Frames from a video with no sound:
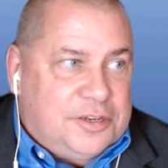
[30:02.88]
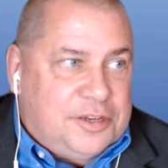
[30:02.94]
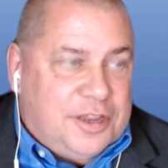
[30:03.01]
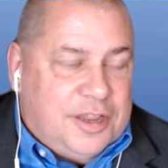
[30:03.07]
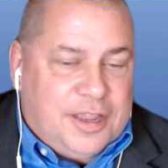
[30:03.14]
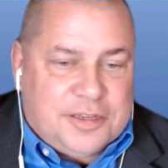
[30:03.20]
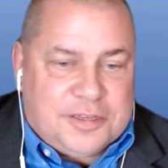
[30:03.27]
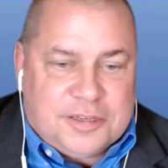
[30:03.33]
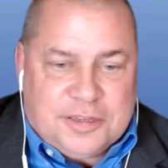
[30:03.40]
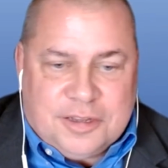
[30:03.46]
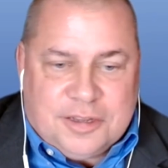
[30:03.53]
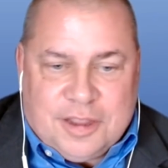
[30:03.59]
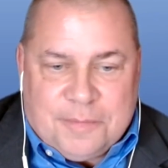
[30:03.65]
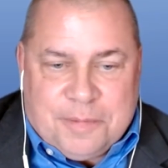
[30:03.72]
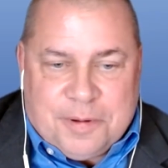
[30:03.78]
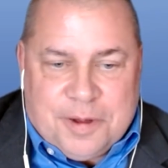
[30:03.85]
the GIS
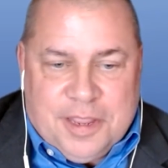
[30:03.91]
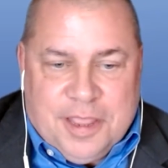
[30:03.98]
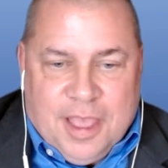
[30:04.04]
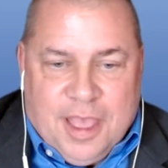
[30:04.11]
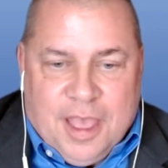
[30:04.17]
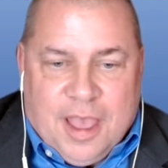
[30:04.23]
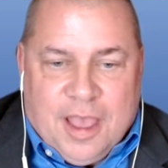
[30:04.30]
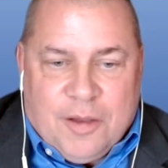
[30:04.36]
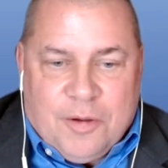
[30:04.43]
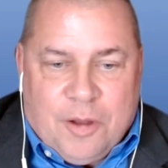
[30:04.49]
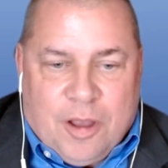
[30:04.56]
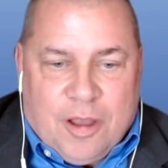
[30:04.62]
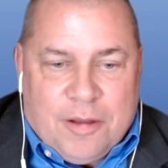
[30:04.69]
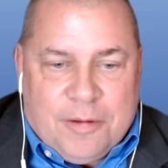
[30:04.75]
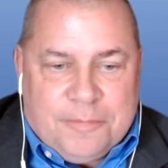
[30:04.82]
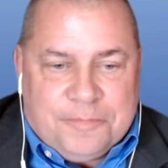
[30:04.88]
company.
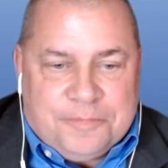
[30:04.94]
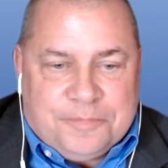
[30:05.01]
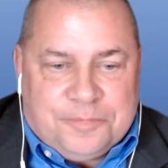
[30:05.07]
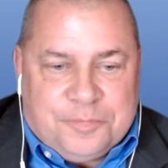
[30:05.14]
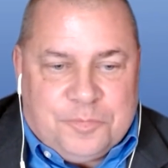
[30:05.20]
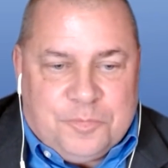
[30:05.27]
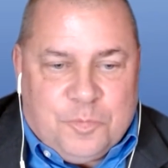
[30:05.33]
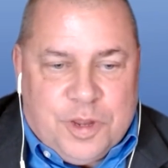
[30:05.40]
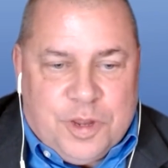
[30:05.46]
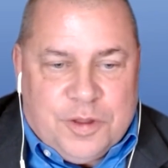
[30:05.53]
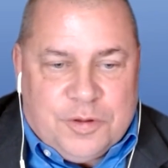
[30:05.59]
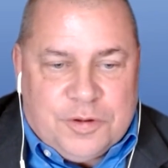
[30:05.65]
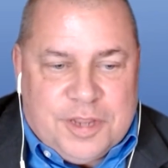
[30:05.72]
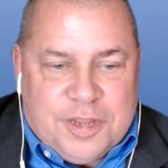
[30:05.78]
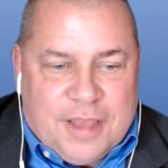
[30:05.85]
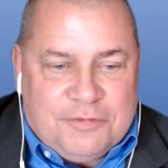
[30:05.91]
We
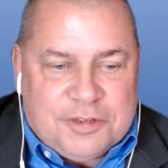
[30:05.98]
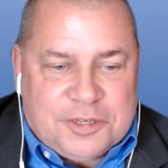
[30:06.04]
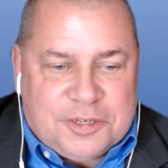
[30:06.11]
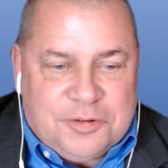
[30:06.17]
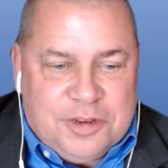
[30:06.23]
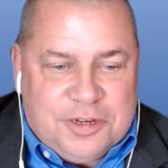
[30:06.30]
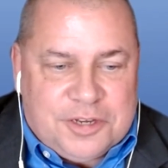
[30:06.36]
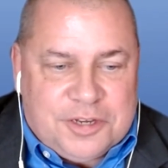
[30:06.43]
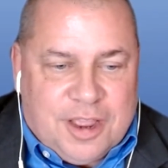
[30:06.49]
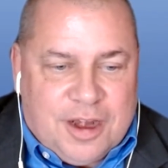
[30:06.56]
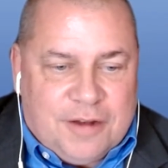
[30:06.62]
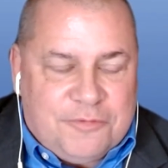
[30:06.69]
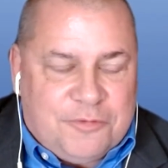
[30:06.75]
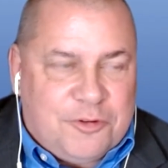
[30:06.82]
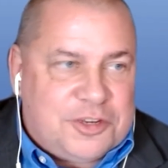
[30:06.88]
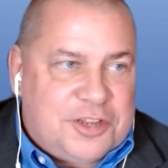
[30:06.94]
don't have a
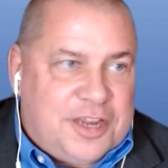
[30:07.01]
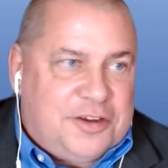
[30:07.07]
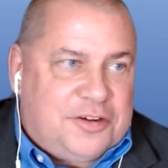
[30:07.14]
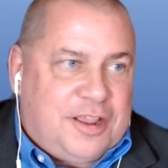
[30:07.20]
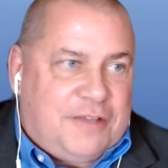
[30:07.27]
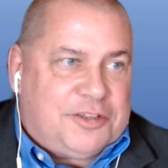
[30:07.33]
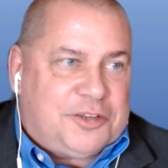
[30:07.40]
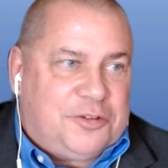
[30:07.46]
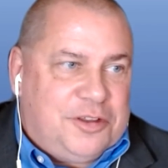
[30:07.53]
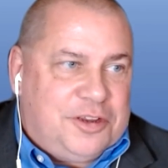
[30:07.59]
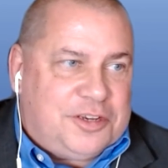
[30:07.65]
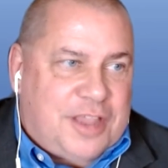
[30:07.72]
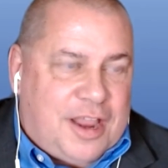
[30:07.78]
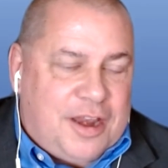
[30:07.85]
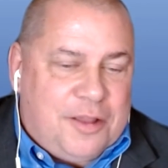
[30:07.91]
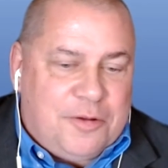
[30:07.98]
screenshot. Unfortunately, I don't have a
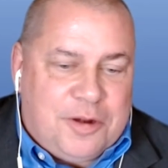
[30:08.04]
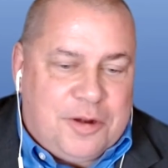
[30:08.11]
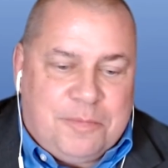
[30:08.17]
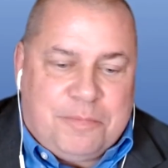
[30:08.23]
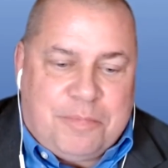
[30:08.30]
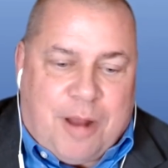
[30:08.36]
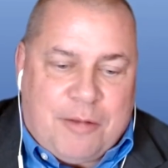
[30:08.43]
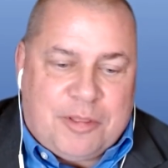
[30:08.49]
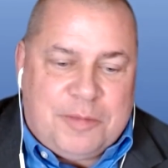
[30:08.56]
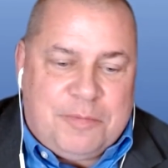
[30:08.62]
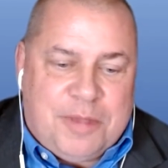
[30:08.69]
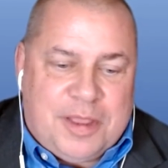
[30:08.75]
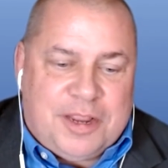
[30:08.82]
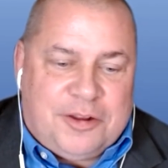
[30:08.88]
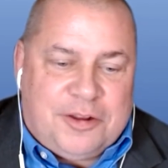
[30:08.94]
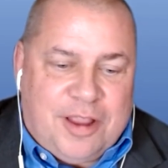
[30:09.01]
screenshot. It would have probably
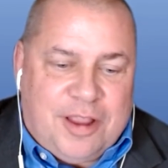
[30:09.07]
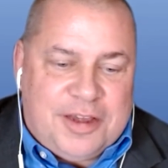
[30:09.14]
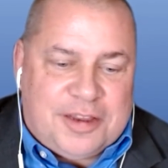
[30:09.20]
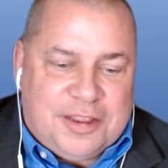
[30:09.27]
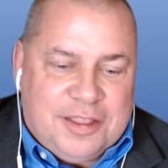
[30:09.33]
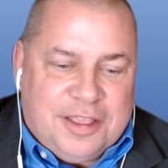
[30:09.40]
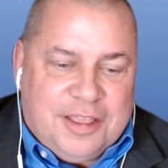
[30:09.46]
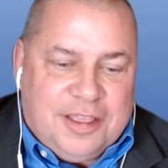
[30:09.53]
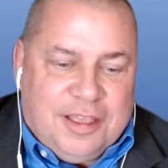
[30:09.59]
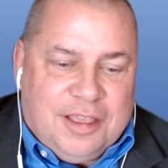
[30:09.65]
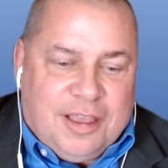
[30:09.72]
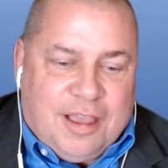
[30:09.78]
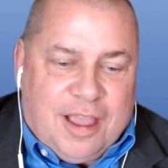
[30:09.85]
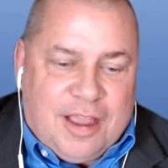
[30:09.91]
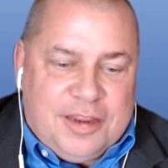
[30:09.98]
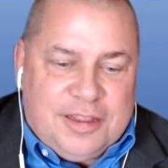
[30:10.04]
been a great
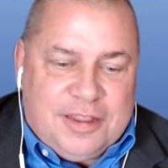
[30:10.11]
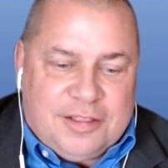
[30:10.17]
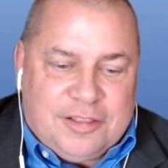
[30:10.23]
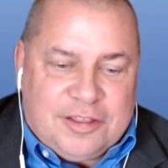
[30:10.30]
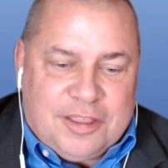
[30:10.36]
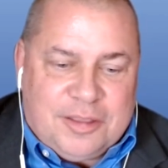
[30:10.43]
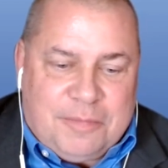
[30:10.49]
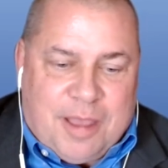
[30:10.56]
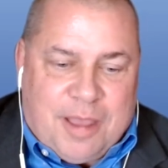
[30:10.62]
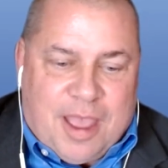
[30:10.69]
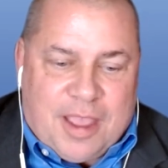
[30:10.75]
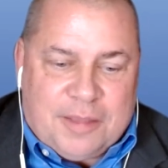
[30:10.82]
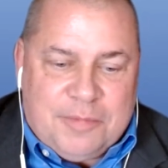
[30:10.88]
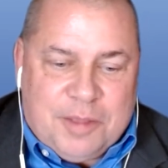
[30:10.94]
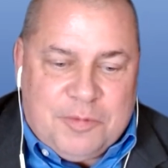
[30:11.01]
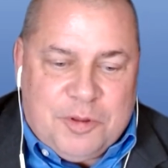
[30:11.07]
idea looking
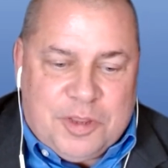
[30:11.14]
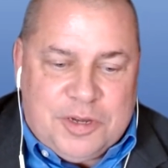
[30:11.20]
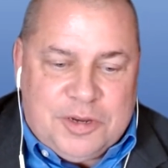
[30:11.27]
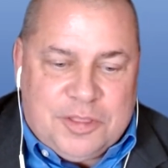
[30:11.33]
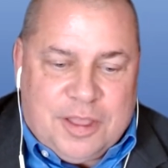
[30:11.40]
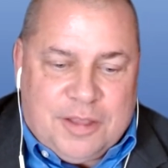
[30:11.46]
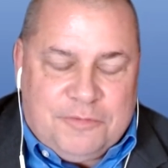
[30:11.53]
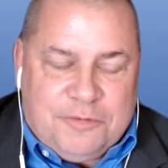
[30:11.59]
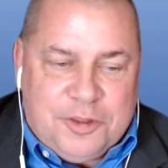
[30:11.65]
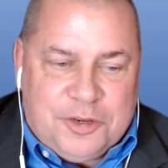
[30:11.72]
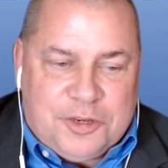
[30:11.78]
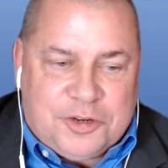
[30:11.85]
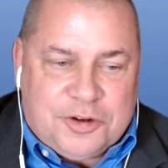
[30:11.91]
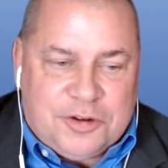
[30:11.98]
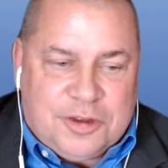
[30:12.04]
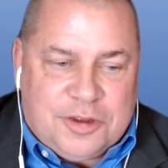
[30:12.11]
back, and maybe we can do that in
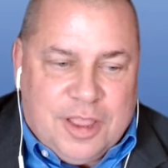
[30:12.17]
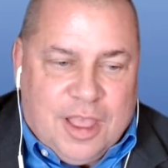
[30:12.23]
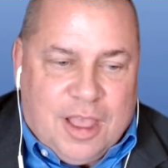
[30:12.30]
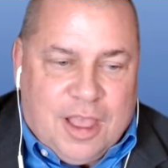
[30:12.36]
future